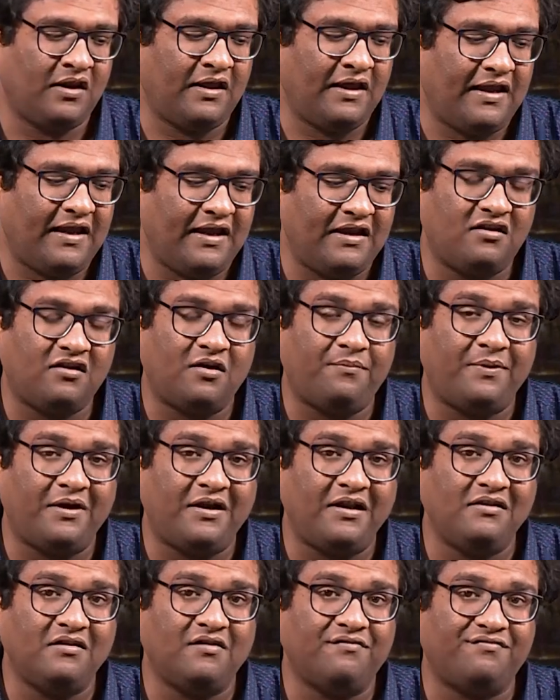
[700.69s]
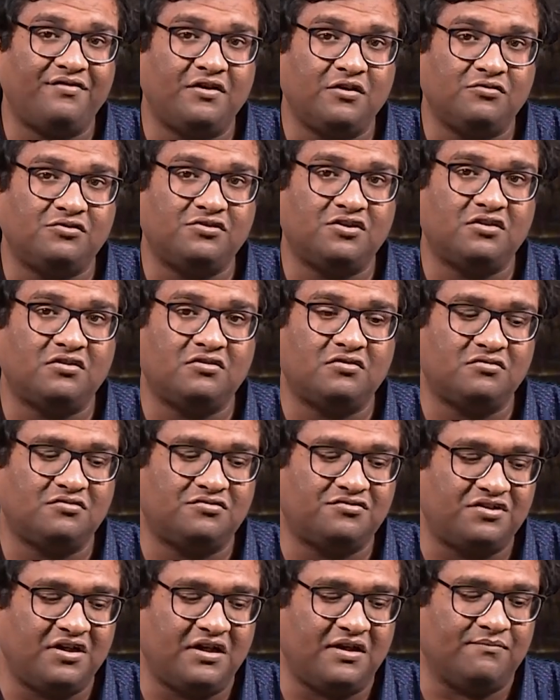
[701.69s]
Interpreting the future through
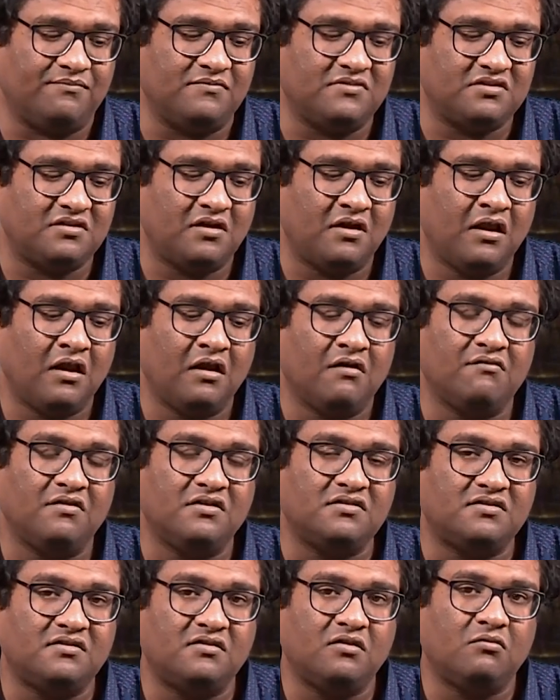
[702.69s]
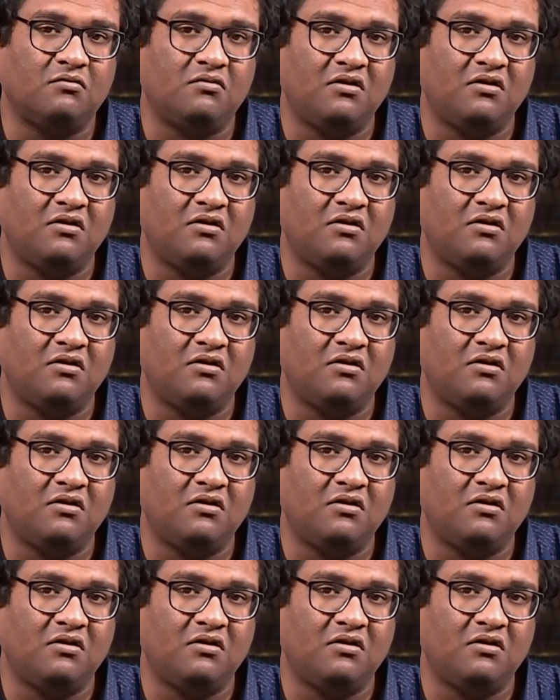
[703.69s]
dreams was known